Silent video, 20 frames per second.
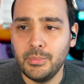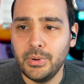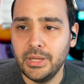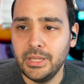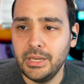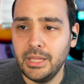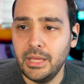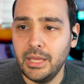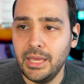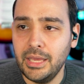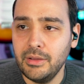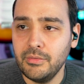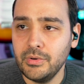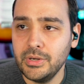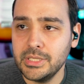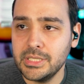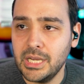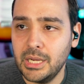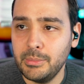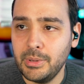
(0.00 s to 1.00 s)
But
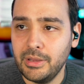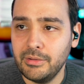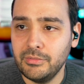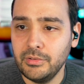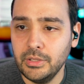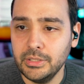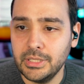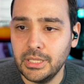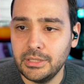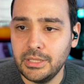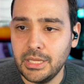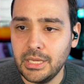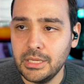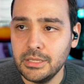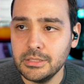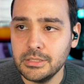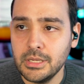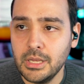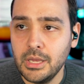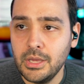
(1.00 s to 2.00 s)
every time I've looked at
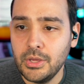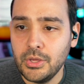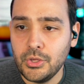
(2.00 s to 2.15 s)
these,